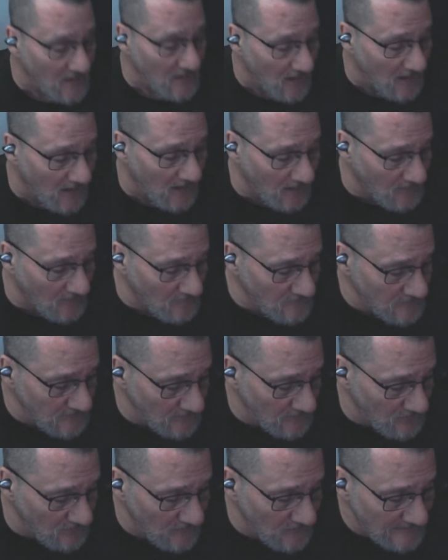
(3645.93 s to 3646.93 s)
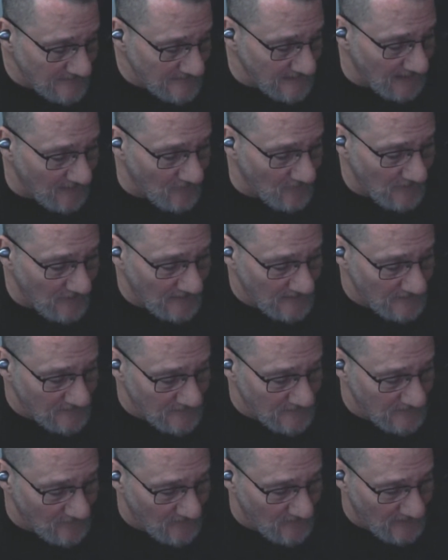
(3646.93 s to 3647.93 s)
One thing I
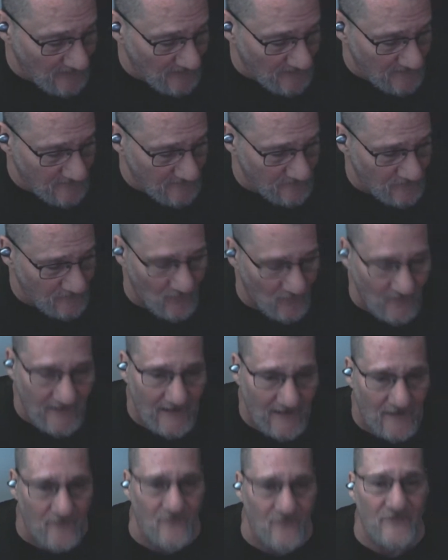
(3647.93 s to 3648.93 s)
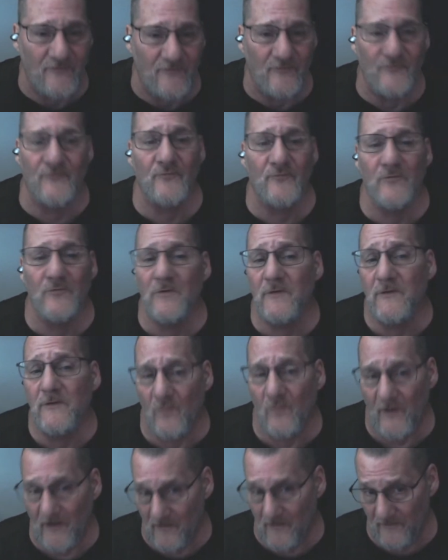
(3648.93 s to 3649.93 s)
want to point out, which was really
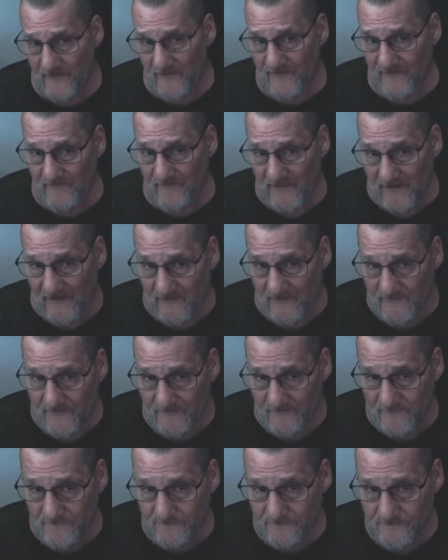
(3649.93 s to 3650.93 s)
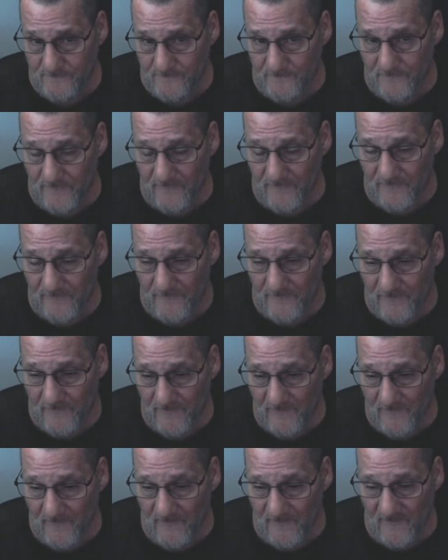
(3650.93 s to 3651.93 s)
weird to me,
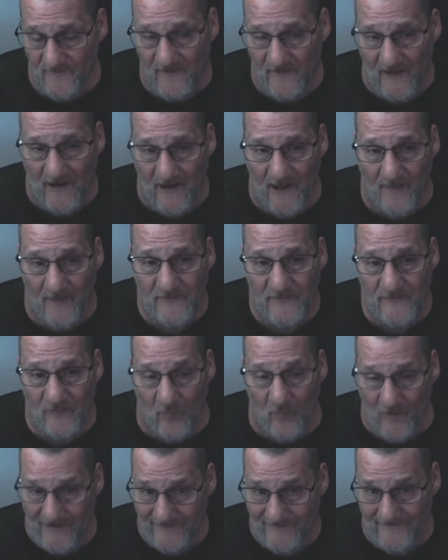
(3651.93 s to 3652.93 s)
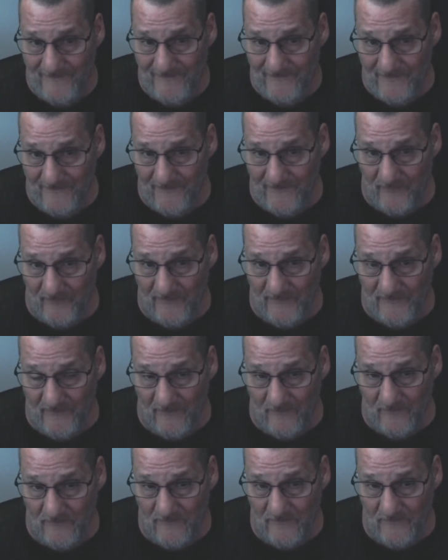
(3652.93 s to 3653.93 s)
that happened twice in this episode.